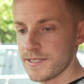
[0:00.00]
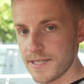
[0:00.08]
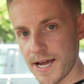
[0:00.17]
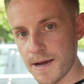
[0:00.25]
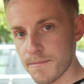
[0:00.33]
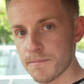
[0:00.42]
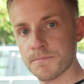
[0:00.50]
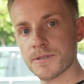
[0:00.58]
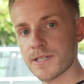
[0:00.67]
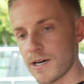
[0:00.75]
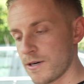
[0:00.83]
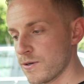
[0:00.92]
damp,
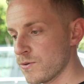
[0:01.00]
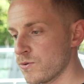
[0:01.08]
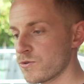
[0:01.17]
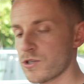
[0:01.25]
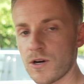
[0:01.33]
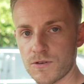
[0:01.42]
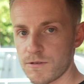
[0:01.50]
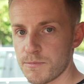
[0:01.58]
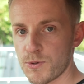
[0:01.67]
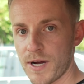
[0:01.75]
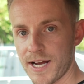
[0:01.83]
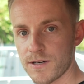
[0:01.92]
cold,
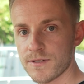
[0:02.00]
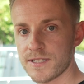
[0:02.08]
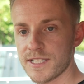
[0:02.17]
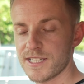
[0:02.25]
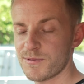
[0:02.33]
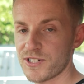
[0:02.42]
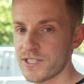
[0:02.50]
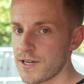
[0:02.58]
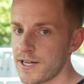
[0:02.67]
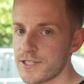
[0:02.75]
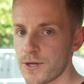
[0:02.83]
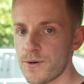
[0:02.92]
horrible houses, which
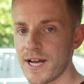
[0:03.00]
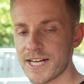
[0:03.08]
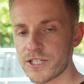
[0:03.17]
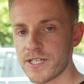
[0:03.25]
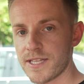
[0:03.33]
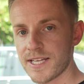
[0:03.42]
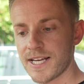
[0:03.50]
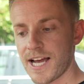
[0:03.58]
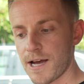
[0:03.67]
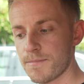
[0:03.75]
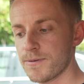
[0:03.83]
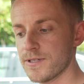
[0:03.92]
I don't actually think
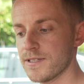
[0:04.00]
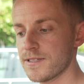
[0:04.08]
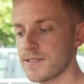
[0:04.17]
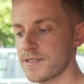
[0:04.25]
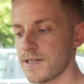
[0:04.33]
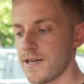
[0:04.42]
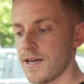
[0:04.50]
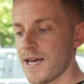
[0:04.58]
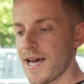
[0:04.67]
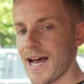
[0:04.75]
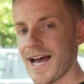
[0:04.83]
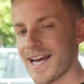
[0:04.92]
happens
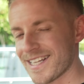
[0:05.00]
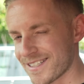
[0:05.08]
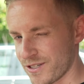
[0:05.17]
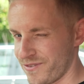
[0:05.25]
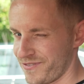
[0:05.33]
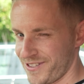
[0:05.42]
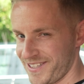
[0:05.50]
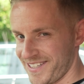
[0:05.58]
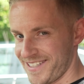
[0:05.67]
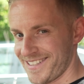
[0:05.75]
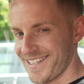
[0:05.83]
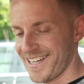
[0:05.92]
as often
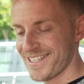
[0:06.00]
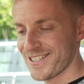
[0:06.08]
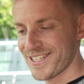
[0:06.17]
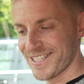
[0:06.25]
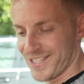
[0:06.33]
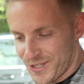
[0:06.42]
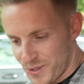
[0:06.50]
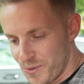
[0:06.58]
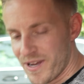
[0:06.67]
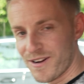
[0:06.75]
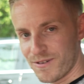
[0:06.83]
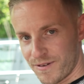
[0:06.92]
these days. I think the
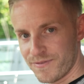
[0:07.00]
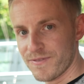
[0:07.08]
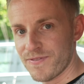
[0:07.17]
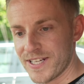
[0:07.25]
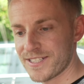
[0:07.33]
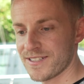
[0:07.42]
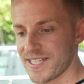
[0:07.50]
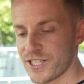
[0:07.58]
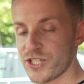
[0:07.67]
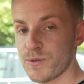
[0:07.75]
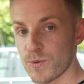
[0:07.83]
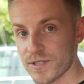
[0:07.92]
new era of investors
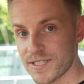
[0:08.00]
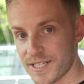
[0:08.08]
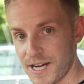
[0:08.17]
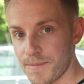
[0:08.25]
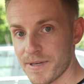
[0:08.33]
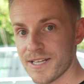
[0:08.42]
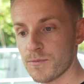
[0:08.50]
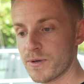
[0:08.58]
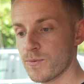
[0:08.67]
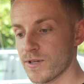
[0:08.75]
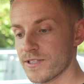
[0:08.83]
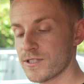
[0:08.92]
actually want to come in and
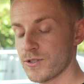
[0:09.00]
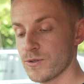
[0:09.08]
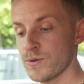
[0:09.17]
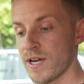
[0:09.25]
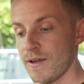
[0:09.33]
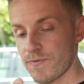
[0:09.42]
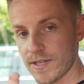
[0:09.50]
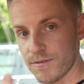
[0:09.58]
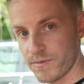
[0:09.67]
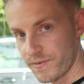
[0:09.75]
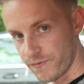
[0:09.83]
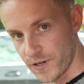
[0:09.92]
we want to
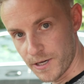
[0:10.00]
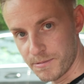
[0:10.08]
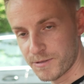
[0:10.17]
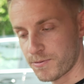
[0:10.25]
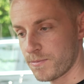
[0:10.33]
refurbish